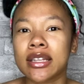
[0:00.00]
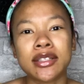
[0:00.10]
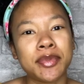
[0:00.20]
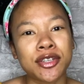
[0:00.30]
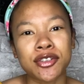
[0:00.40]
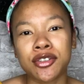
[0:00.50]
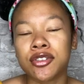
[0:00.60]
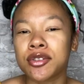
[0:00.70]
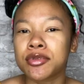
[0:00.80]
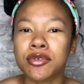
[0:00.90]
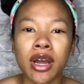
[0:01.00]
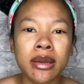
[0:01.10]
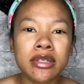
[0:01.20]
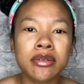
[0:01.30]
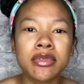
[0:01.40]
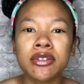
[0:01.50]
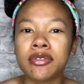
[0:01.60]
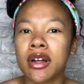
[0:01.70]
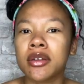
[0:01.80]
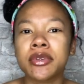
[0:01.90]
let's make sure you're subscribed to me,
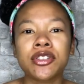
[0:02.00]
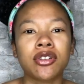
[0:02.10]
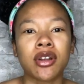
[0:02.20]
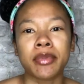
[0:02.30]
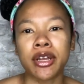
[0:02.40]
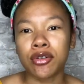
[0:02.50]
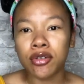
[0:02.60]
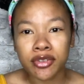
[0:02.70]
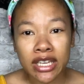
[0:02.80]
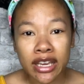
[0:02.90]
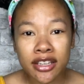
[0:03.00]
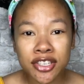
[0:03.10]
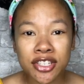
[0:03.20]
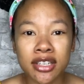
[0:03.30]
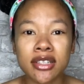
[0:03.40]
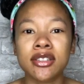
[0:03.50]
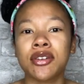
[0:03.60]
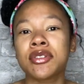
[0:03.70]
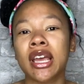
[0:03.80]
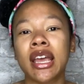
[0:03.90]
follow me, turn on my notifications,
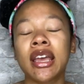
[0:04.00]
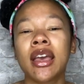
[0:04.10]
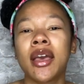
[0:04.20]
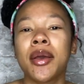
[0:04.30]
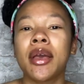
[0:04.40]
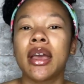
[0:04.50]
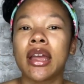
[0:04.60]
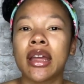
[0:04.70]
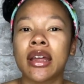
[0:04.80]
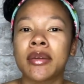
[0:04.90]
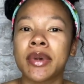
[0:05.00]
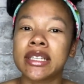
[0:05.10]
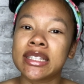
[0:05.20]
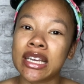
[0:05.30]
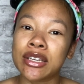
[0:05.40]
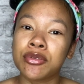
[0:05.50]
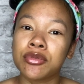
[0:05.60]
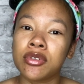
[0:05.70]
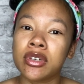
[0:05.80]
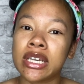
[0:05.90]
okay? And my second
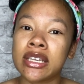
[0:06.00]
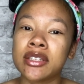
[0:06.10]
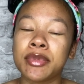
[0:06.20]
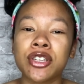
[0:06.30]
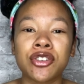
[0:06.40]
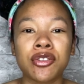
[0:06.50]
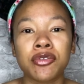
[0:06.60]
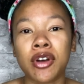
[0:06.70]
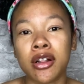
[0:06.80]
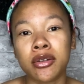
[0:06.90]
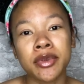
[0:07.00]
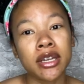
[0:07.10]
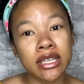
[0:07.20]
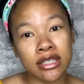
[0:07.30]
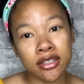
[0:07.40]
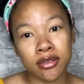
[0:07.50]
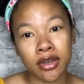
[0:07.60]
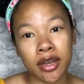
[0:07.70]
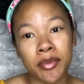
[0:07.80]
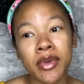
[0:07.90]
rule is make sure you're following me on
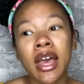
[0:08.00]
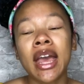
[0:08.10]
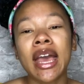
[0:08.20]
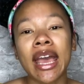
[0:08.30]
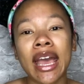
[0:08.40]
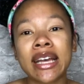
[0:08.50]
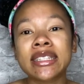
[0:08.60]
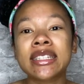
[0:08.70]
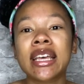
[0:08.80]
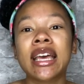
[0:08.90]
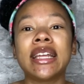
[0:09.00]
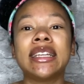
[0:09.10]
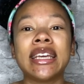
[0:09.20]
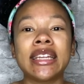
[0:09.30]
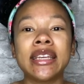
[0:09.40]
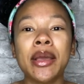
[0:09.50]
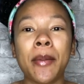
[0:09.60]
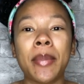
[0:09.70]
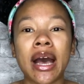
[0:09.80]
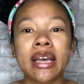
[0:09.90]
Instagram at Danny
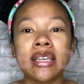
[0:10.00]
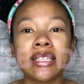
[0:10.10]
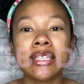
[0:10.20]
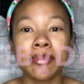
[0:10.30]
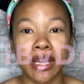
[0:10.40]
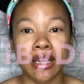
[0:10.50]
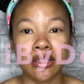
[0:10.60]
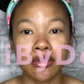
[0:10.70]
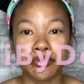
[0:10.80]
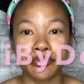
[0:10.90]
by Demand.